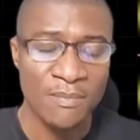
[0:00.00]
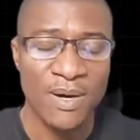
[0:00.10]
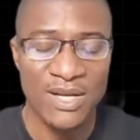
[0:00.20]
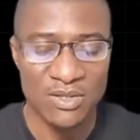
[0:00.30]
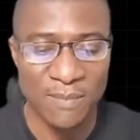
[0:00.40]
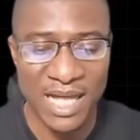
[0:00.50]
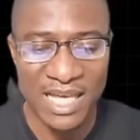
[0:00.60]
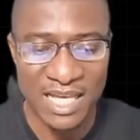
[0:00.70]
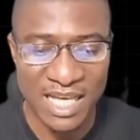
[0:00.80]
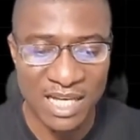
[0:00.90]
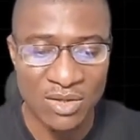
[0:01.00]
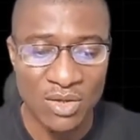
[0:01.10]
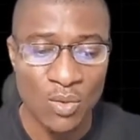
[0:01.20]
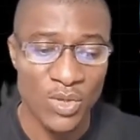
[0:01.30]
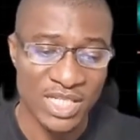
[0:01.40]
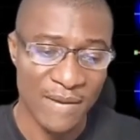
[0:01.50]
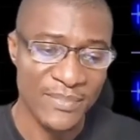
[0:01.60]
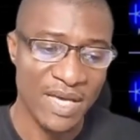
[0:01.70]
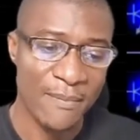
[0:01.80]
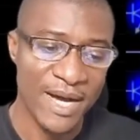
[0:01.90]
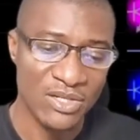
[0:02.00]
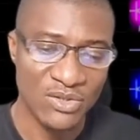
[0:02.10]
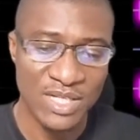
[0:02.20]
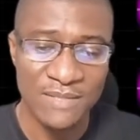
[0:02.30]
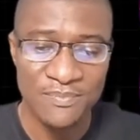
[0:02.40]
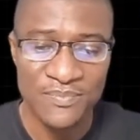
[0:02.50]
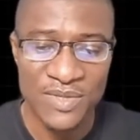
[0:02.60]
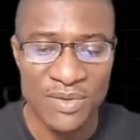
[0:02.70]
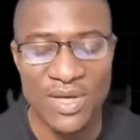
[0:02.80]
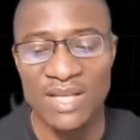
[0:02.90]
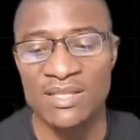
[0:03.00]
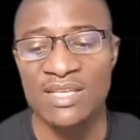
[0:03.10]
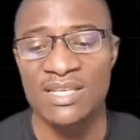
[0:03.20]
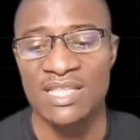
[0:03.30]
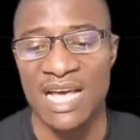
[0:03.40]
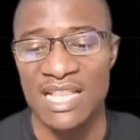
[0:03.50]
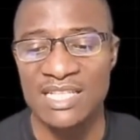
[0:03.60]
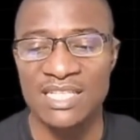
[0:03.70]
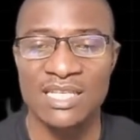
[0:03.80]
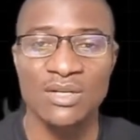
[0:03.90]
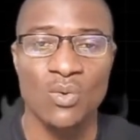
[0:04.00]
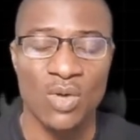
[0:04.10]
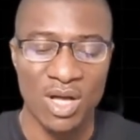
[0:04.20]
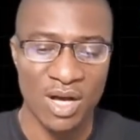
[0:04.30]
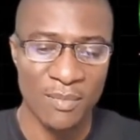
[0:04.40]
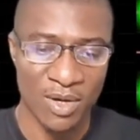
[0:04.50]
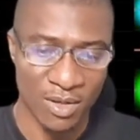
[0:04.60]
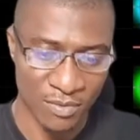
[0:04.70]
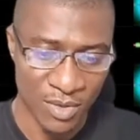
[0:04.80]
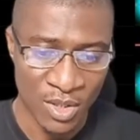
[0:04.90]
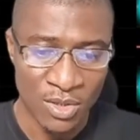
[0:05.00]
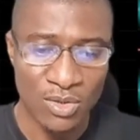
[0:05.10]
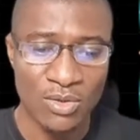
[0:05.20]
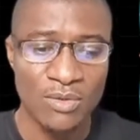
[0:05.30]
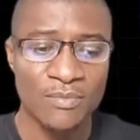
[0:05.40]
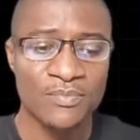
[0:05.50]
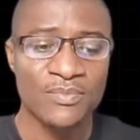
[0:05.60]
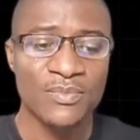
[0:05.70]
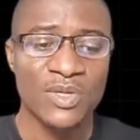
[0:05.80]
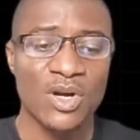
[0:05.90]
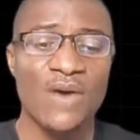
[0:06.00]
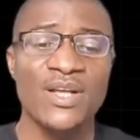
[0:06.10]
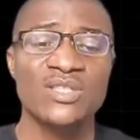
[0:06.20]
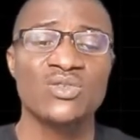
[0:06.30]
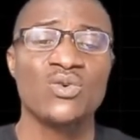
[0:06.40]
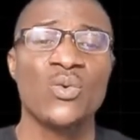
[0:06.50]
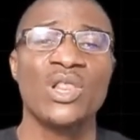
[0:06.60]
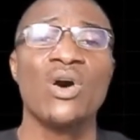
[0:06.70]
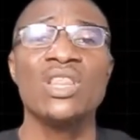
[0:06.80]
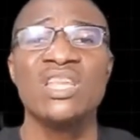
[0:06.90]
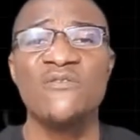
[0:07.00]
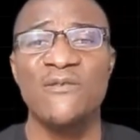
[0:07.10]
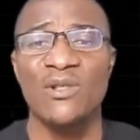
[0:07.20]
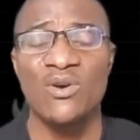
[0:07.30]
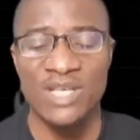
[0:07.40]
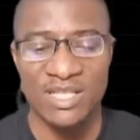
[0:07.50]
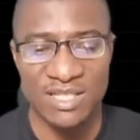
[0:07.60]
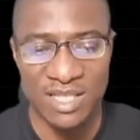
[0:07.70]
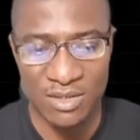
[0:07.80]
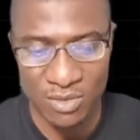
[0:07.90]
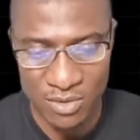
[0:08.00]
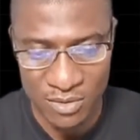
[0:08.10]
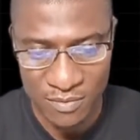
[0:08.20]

power supply again, which can be a battery, then the LED will come on. So current will only flow in a circuit